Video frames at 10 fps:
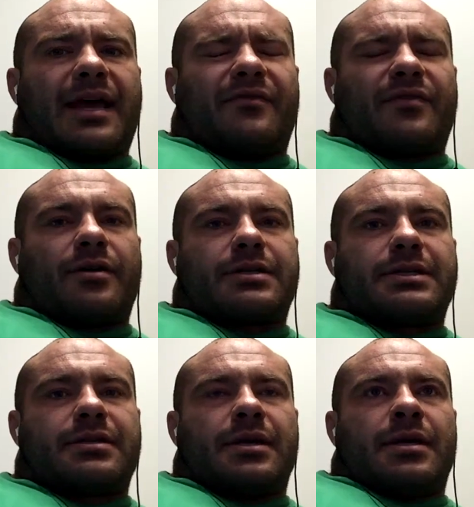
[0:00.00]
People
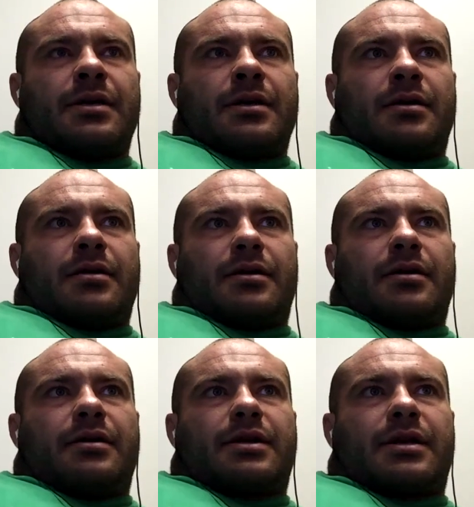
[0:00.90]
have a
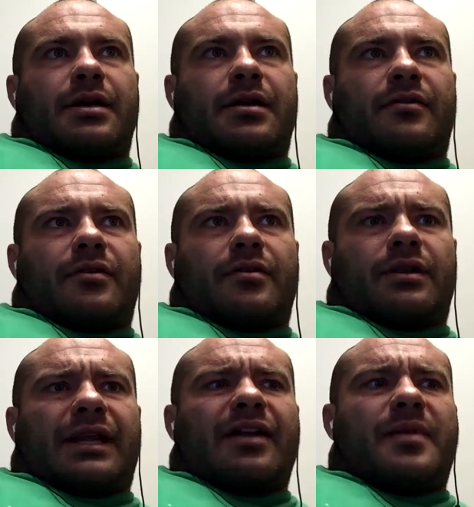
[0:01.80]

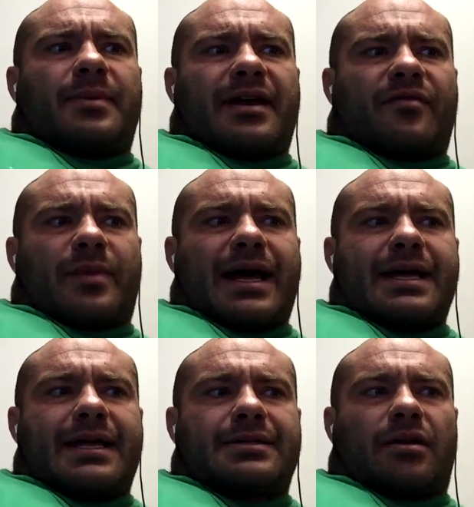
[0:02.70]
lot of people
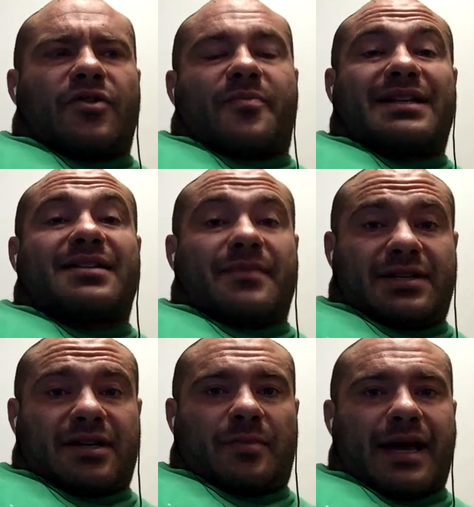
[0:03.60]
have a bias called the
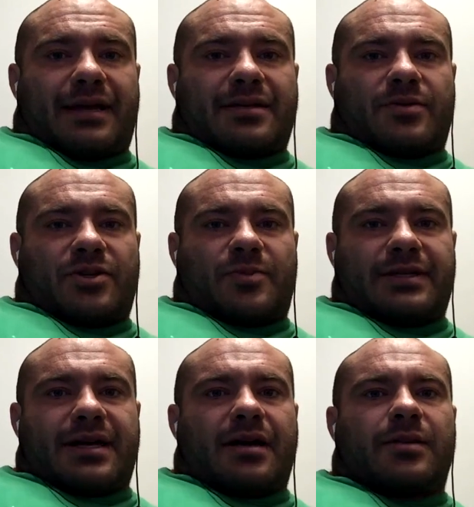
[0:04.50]
pessimistic
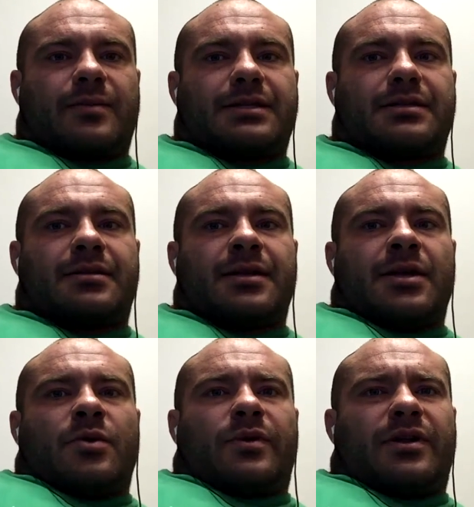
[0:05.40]
bias, which has been
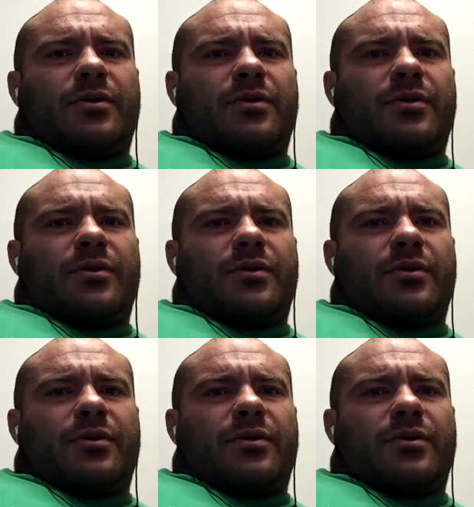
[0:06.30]
documented,